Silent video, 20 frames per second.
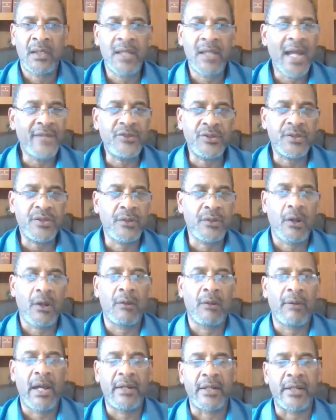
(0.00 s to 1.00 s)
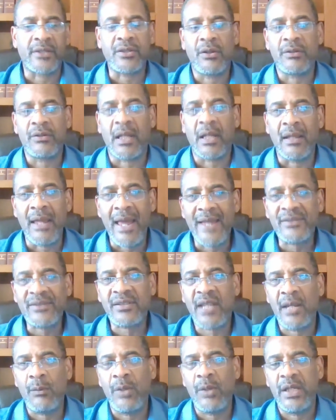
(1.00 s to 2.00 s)
Nitrogen is all around us. So the
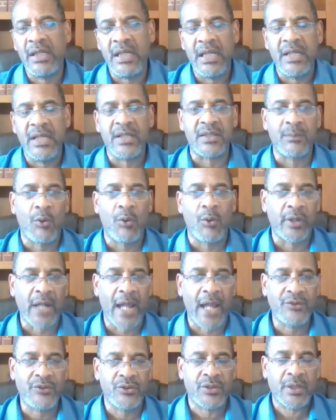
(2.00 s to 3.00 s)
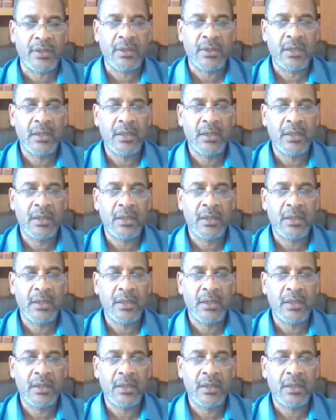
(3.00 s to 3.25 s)
last thing we need is more nitrogen.